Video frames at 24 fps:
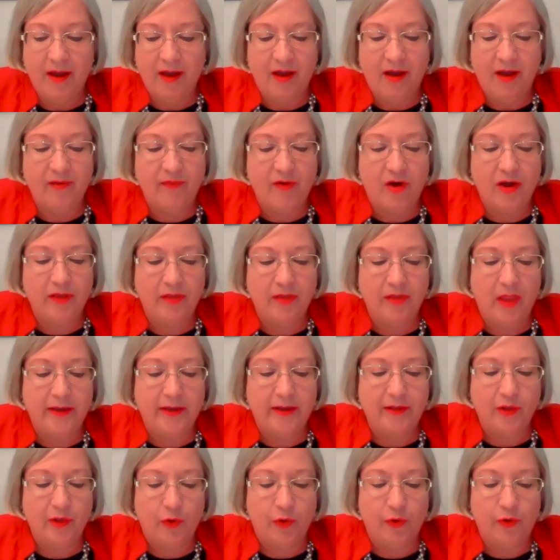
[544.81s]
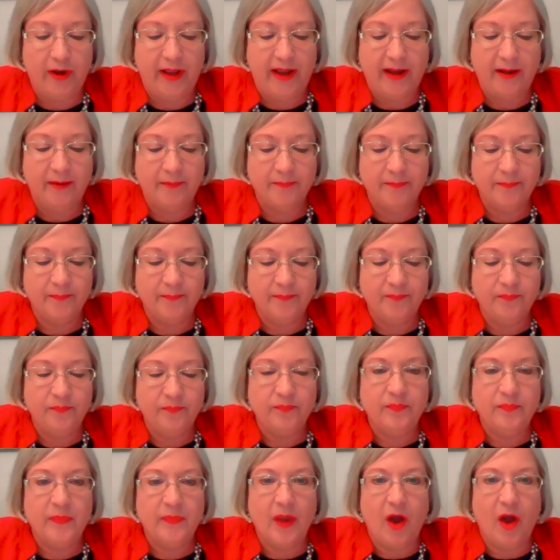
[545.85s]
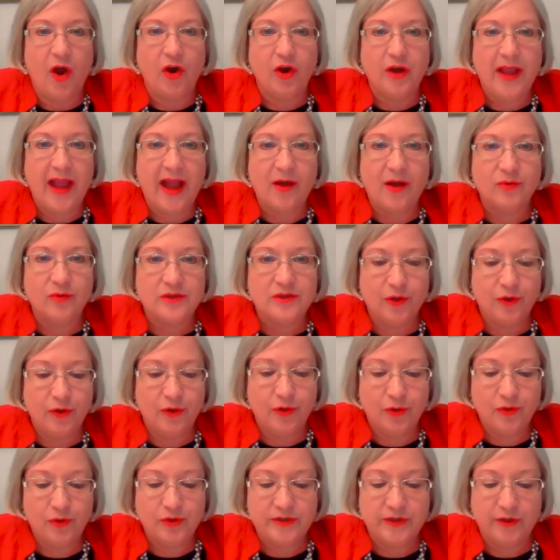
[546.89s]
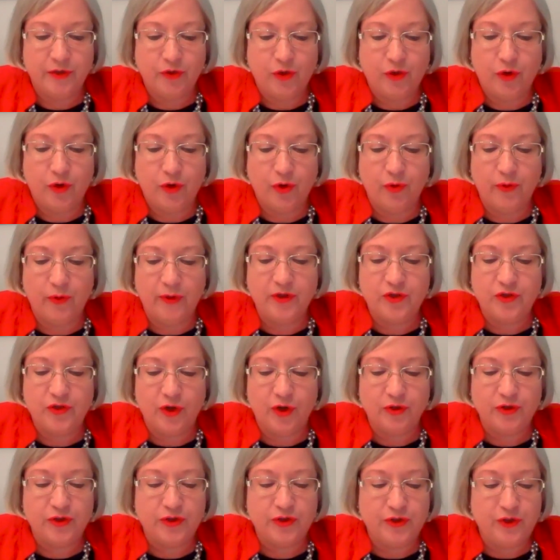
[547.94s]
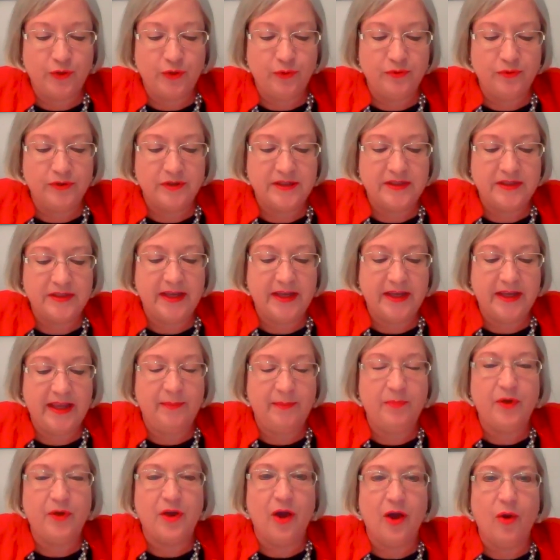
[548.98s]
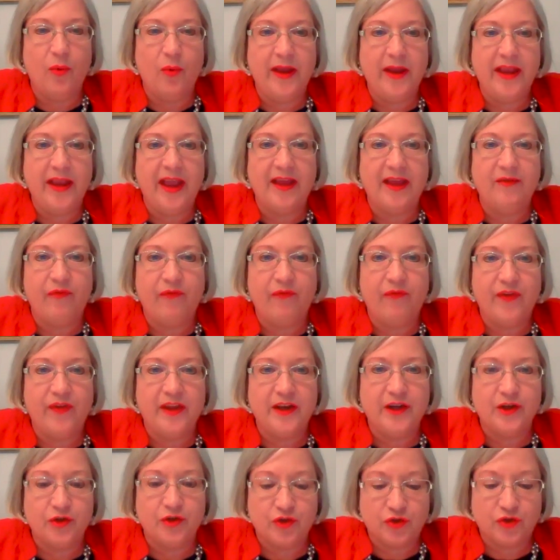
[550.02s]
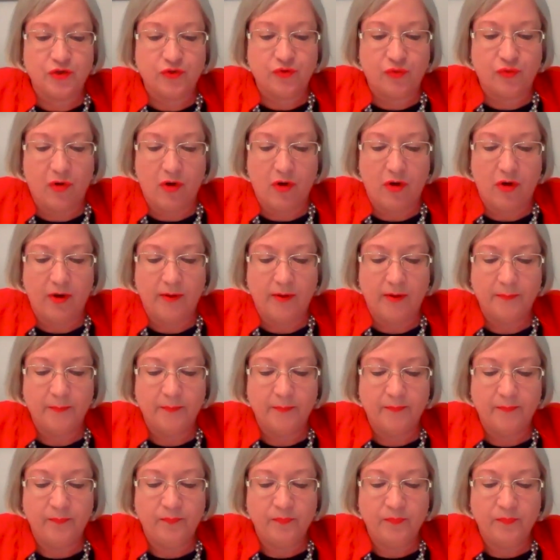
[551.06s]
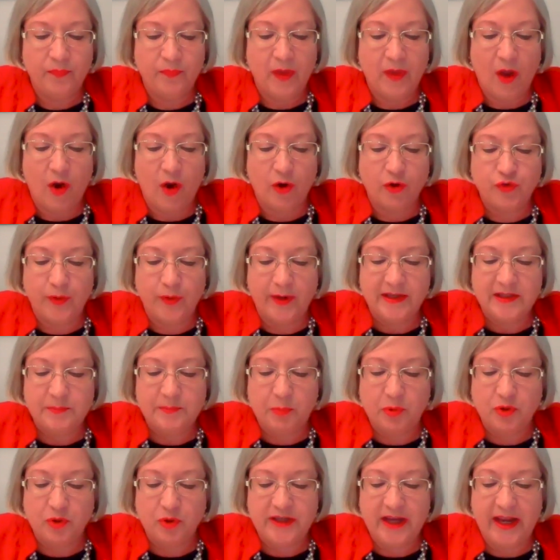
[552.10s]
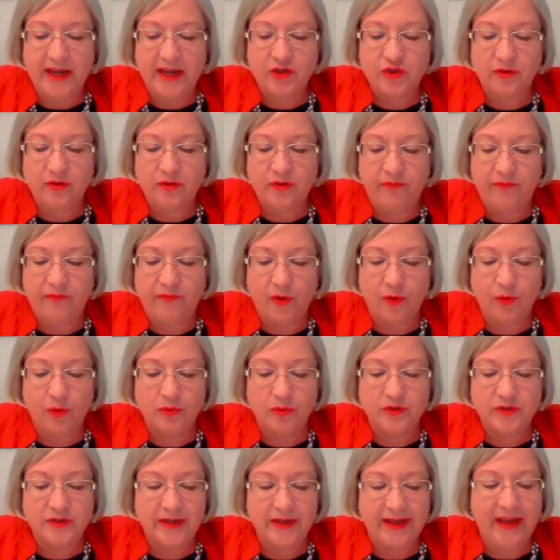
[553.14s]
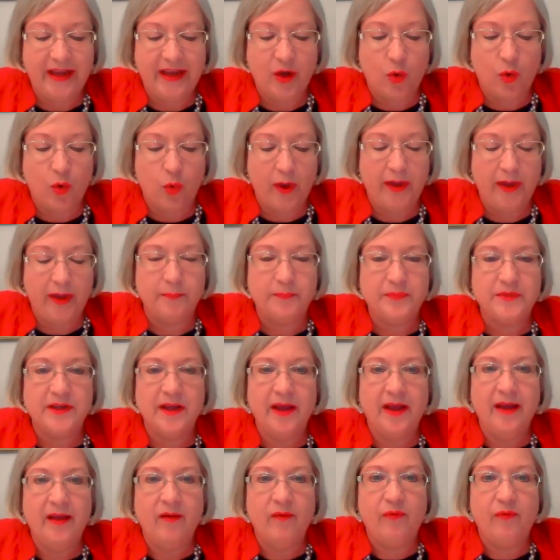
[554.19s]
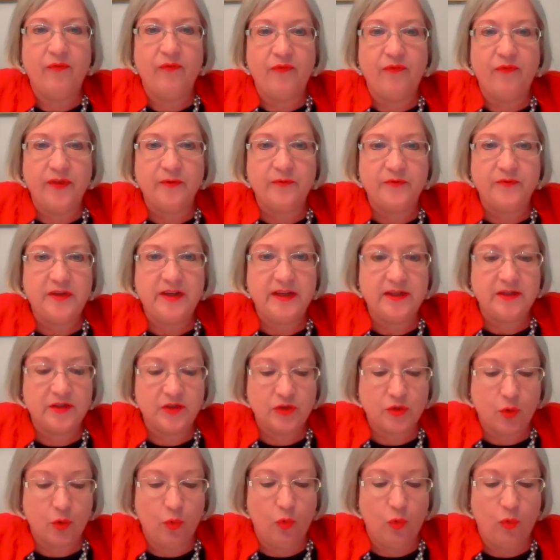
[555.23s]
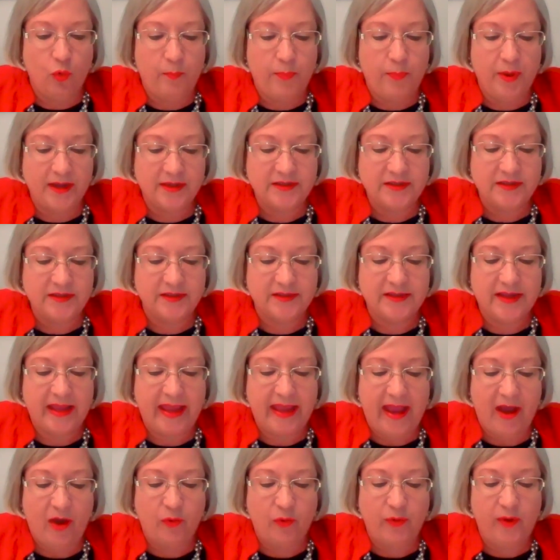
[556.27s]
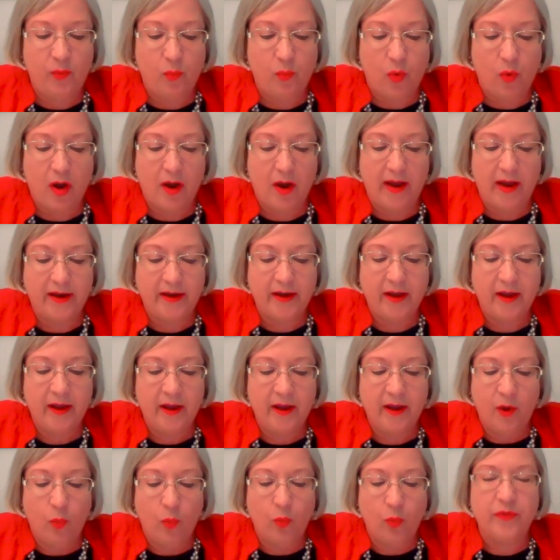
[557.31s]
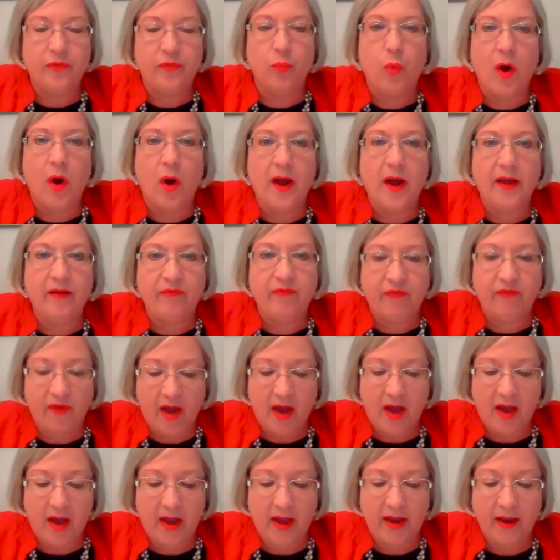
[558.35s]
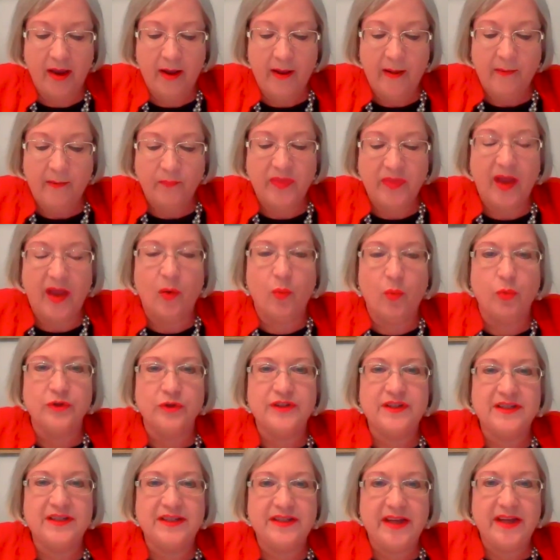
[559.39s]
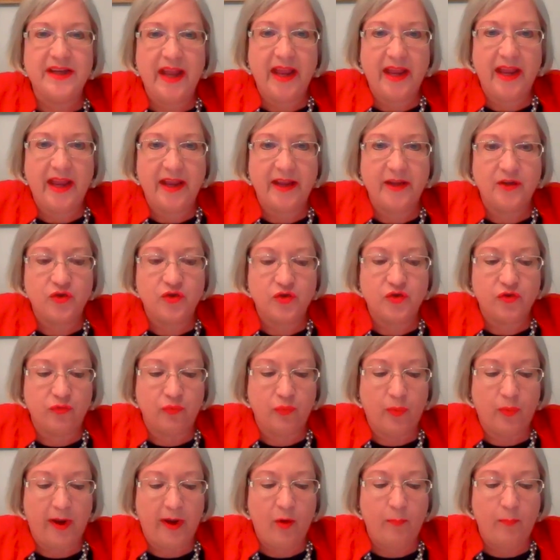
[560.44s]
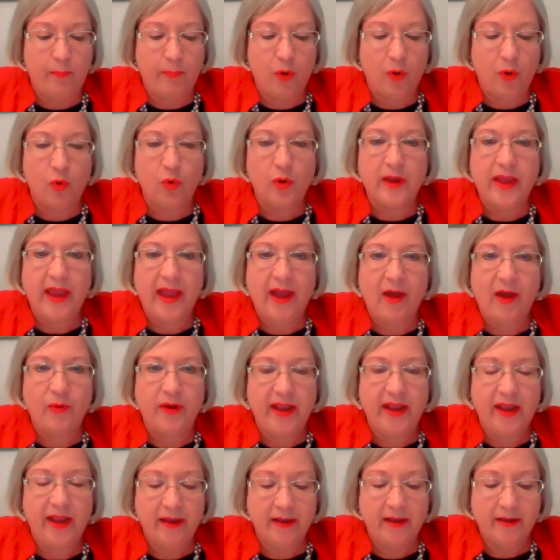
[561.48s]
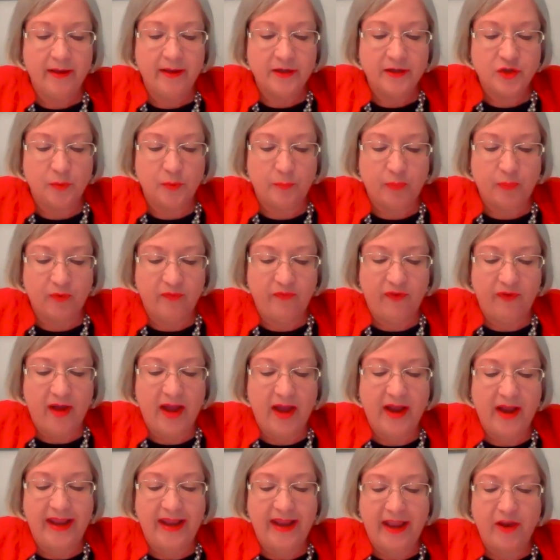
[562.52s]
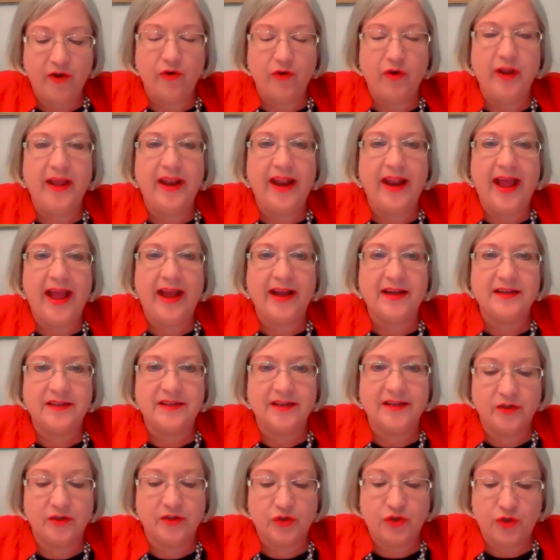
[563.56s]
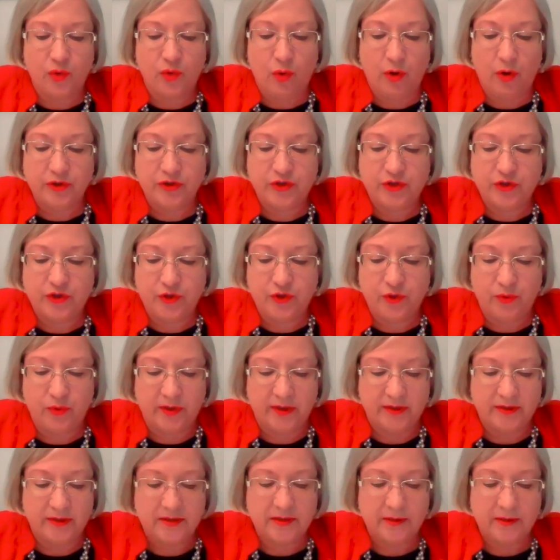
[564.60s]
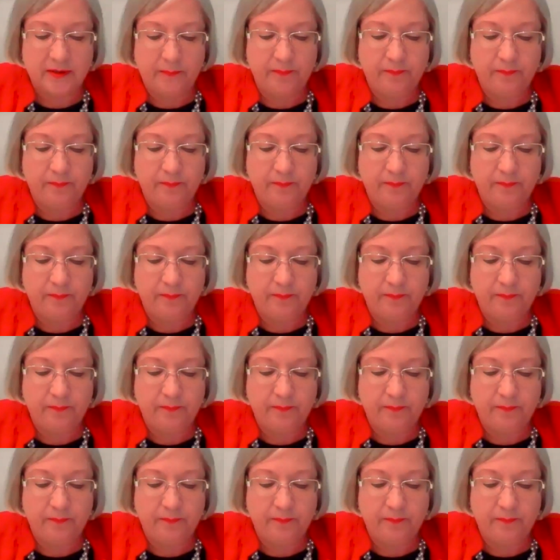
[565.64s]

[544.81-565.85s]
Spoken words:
of online learning. Our counselors encouraged our students to keep going and finish strong. Our transportation folks equipped 50 school buses countywide with Wi-Fi that were staged throughout Polk County to provide internet access to our students.